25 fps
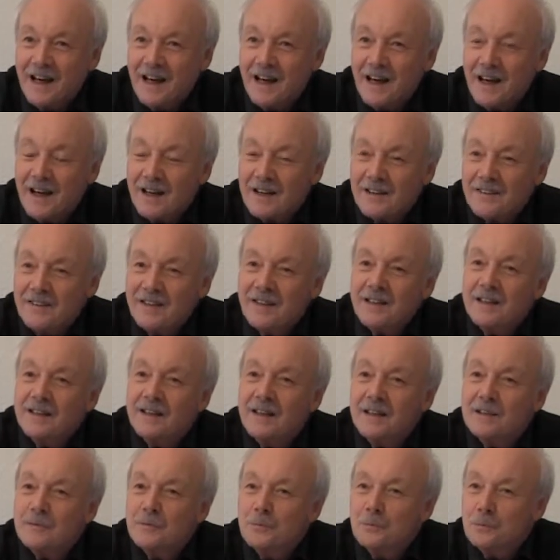I think
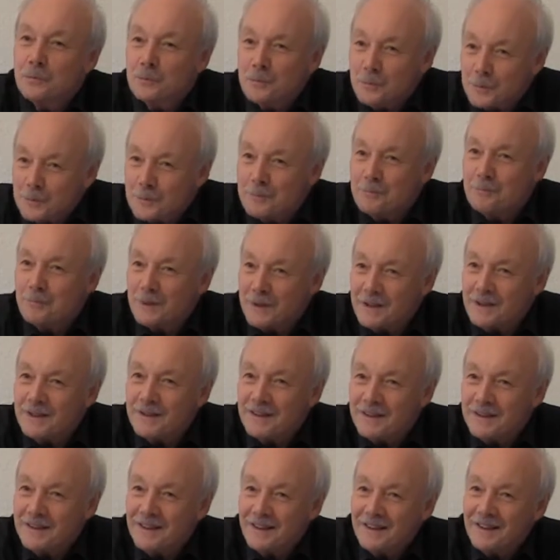that would
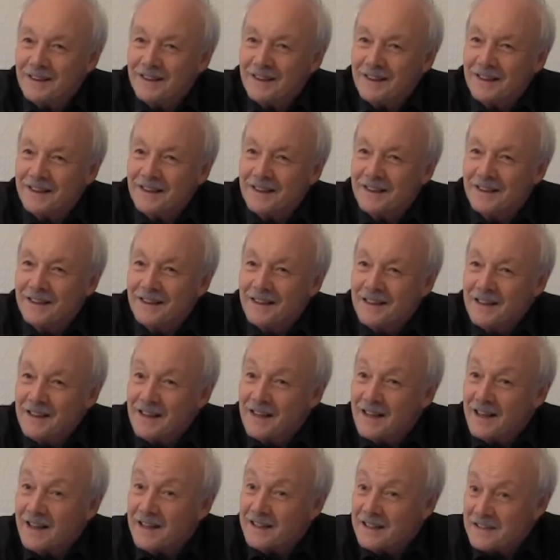be uh,
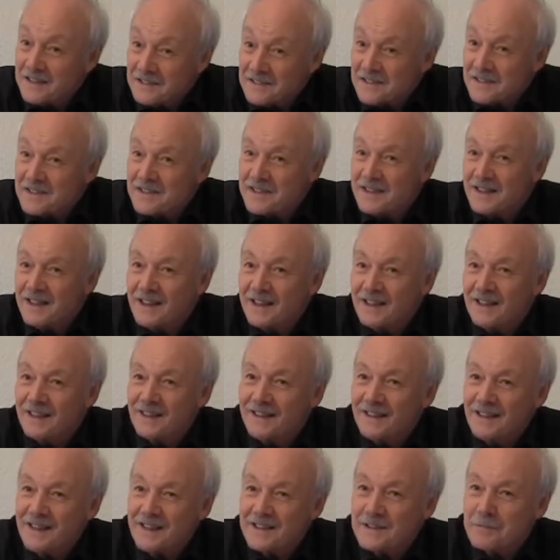an
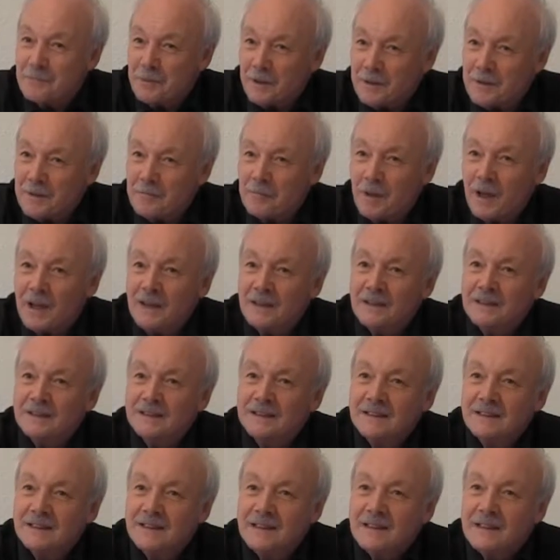interesting experiment
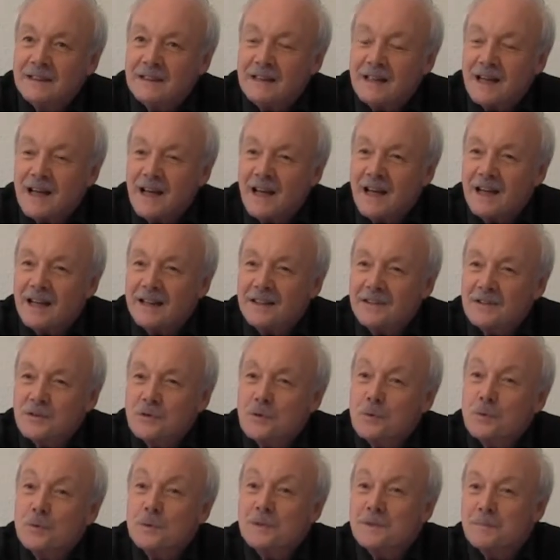and
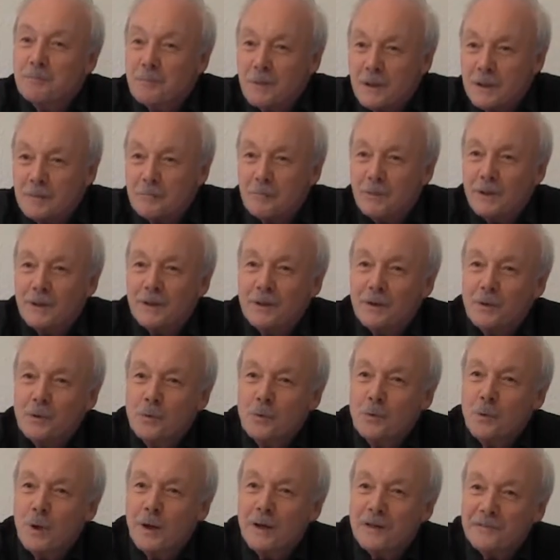choose people
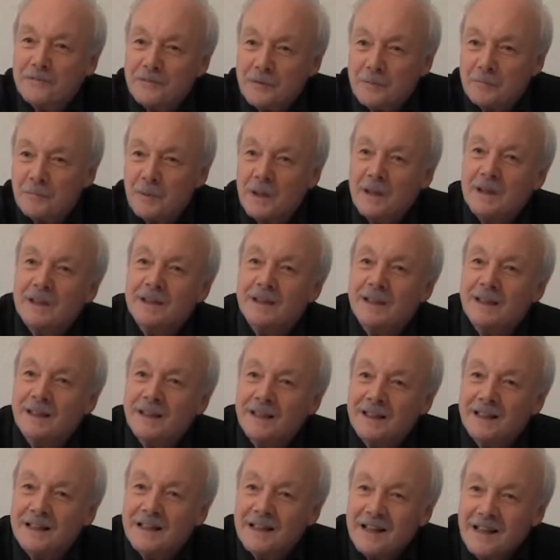who are
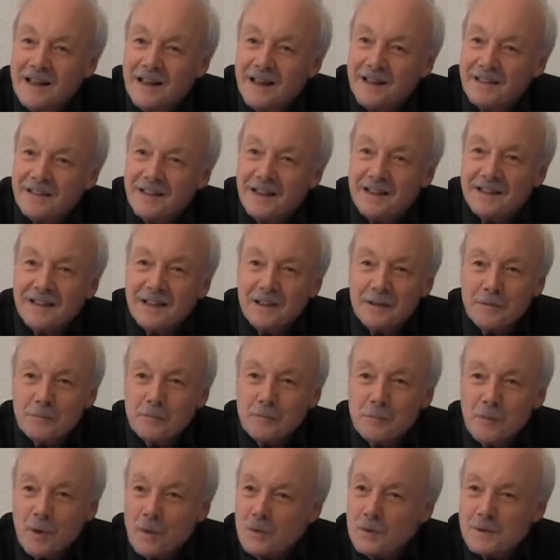familiar that
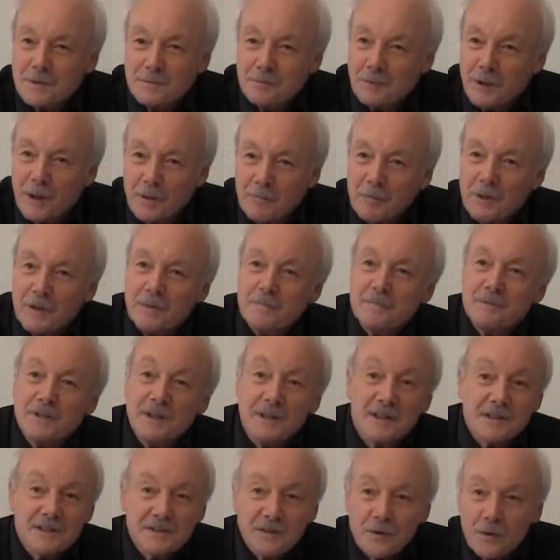in most problems
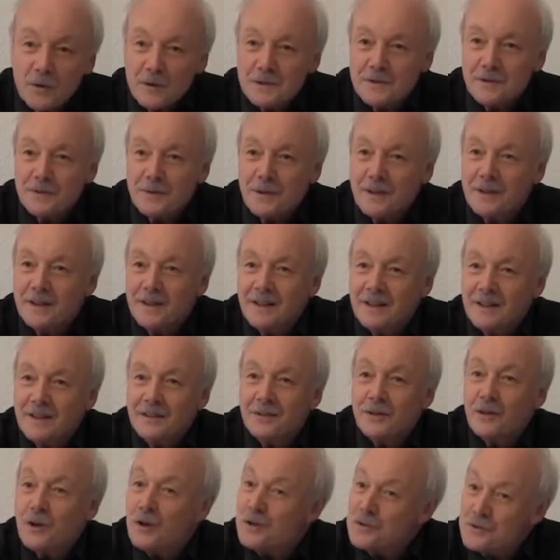there's also an
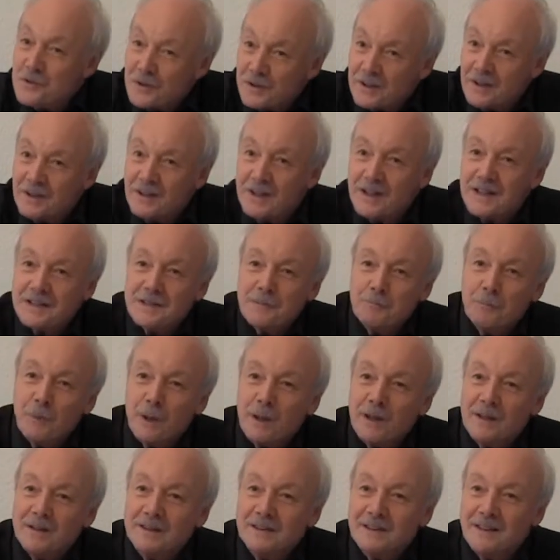ecological
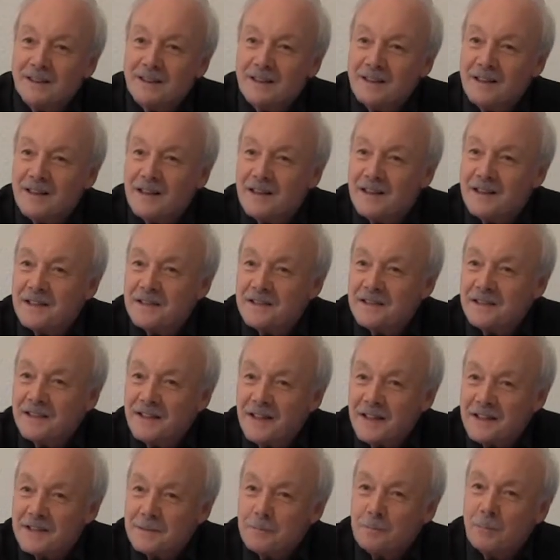aspect and there's an
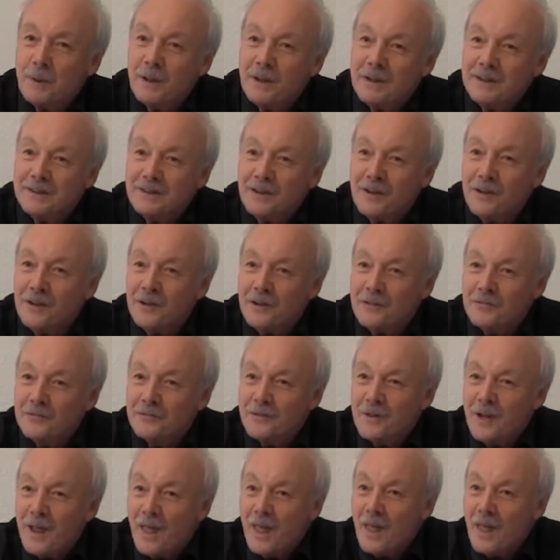aspect of